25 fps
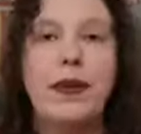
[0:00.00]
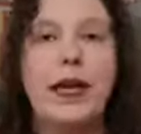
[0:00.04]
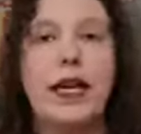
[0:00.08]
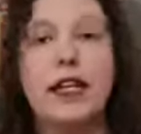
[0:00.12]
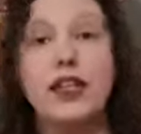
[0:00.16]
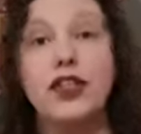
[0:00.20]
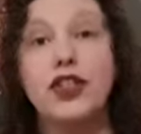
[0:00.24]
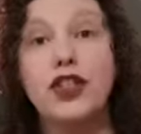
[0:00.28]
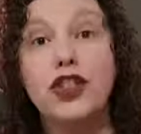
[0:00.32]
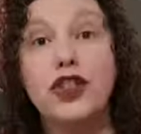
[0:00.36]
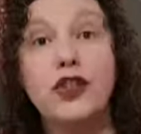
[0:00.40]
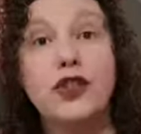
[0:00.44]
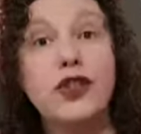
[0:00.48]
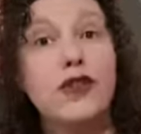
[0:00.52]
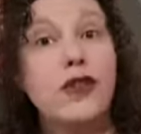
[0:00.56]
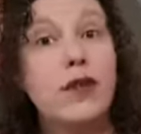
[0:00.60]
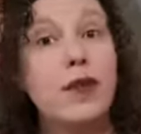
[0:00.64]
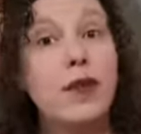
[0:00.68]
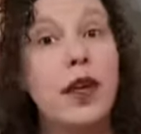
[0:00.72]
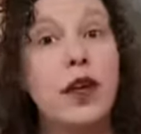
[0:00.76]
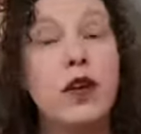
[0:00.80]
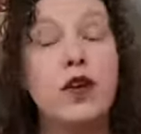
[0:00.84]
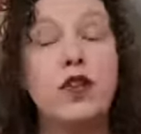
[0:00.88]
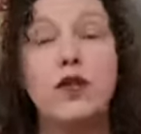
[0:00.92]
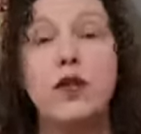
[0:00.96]
pick and choose
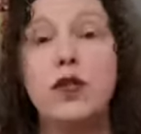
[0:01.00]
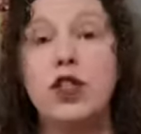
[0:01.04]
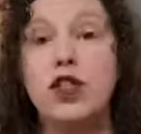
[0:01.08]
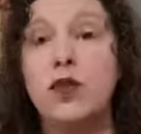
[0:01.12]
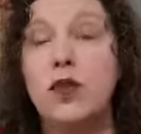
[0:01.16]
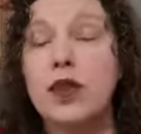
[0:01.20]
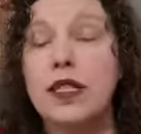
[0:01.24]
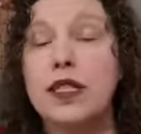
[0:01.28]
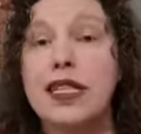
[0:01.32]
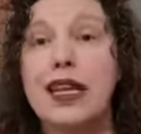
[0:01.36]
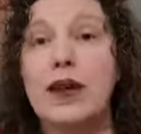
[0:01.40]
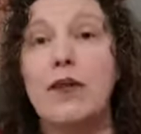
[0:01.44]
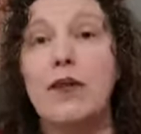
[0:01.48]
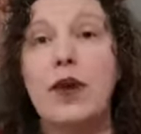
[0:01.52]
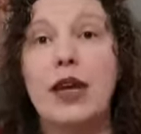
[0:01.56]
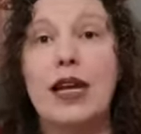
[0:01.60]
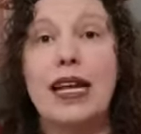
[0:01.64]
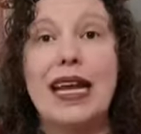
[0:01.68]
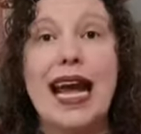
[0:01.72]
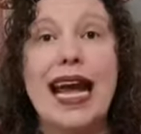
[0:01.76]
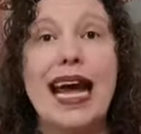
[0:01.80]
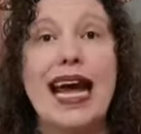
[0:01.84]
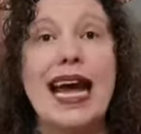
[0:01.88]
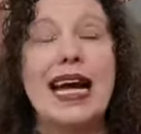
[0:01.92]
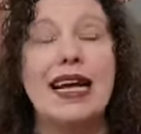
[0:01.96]
from those which ones I wanted
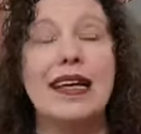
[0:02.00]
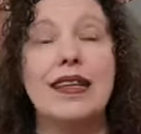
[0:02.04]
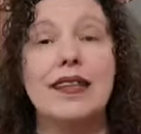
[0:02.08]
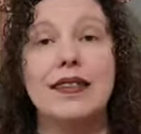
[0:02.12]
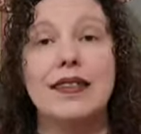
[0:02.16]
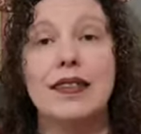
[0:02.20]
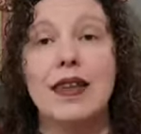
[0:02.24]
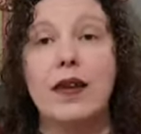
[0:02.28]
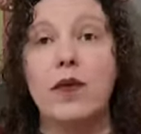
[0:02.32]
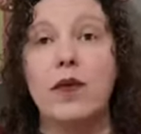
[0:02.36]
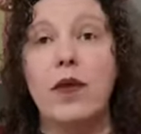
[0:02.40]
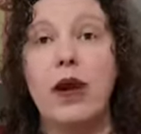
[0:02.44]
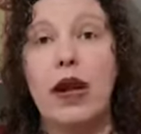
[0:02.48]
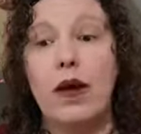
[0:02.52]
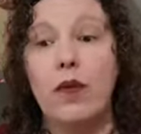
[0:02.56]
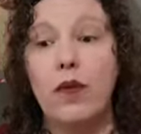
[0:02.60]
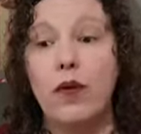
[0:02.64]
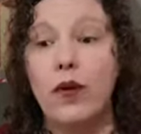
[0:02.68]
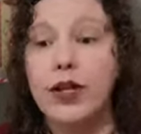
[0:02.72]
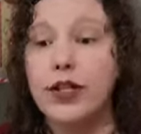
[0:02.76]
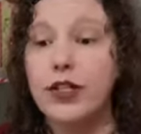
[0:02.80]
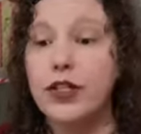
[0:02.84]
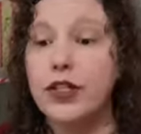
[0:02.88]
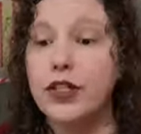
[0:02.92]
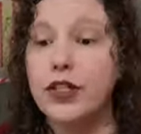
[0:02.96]
to ask and what I wanted